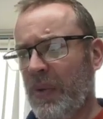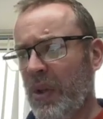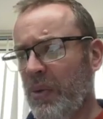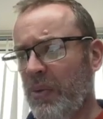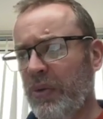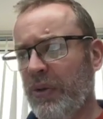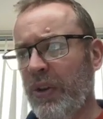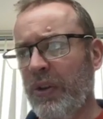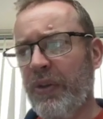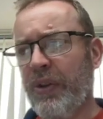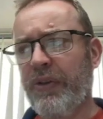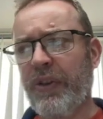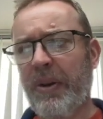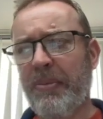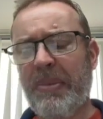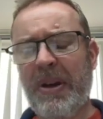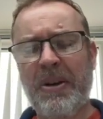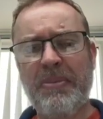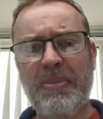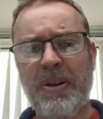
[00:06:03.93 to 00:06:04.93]
we'll do
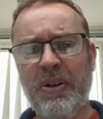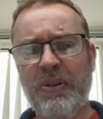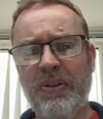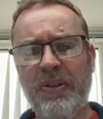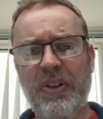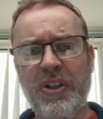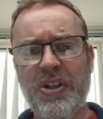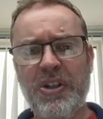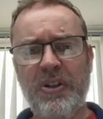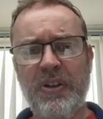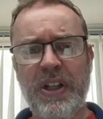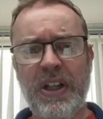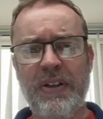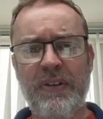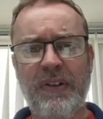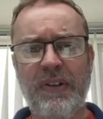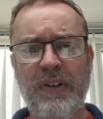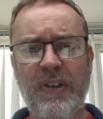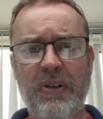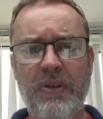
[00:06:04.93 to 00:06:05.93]
£3 postage on that,
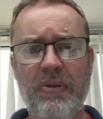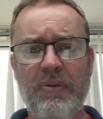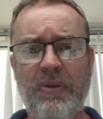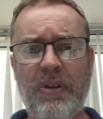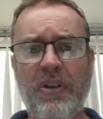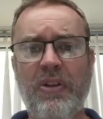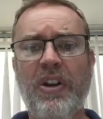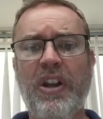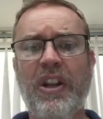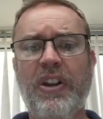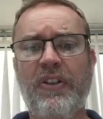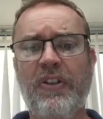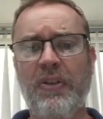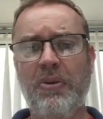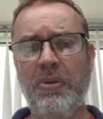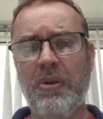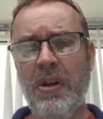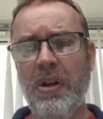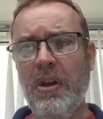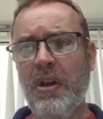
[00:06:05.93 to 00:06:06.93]
so
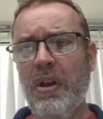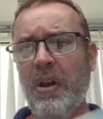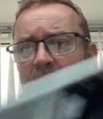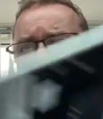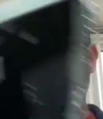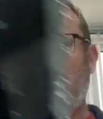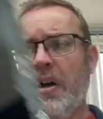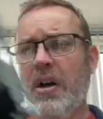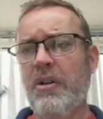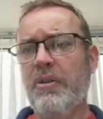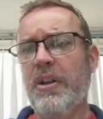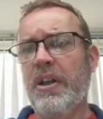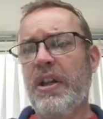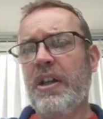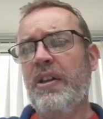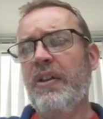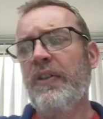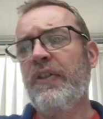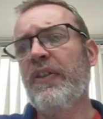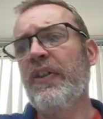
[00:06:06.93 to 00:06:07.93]
32.
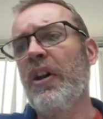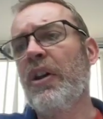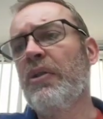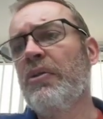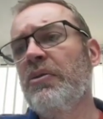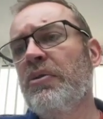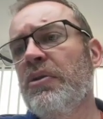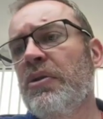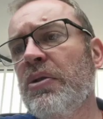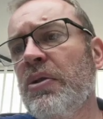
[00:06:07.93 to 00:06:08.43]
Okay, so